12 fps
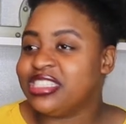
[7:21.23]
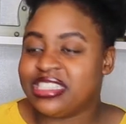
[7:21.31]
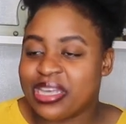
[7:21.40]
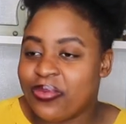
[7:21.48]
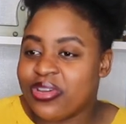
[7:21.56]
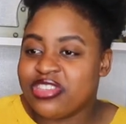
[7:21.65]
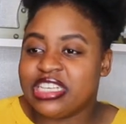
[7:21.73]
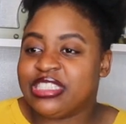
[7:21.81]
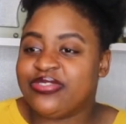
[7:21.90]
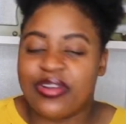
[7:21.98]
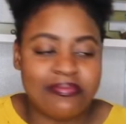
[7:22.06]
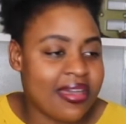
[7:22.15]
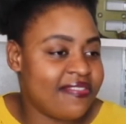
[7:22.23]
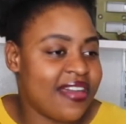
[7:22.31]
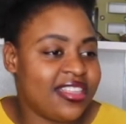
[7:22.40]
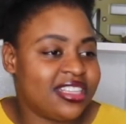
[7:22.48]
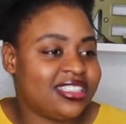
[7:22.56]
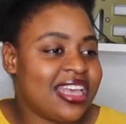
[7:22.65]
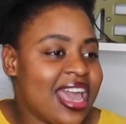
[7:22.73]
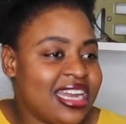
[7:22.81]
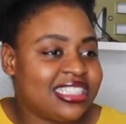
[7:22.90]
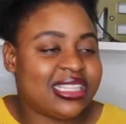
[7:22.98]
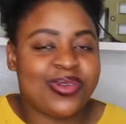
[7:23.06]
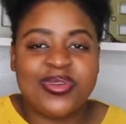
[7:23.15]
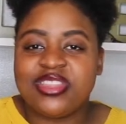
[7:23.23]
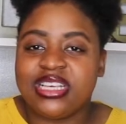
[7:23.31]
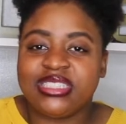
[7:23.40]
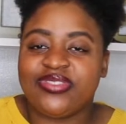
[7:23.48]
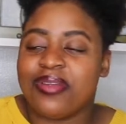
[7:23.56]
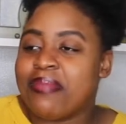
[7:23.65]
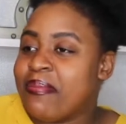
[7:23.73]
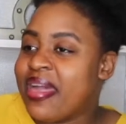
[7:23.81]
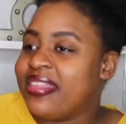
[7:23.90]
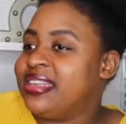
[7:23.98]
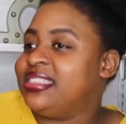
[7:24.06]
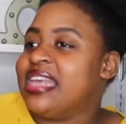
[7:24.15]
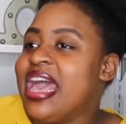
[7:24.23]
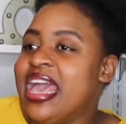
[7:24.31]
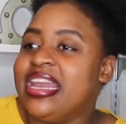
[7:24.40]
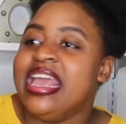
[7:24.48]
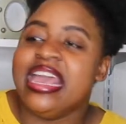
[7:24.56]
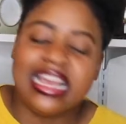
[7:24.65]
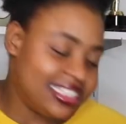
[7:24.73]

It's the witches from my father's side. It's the witches from my mother's side.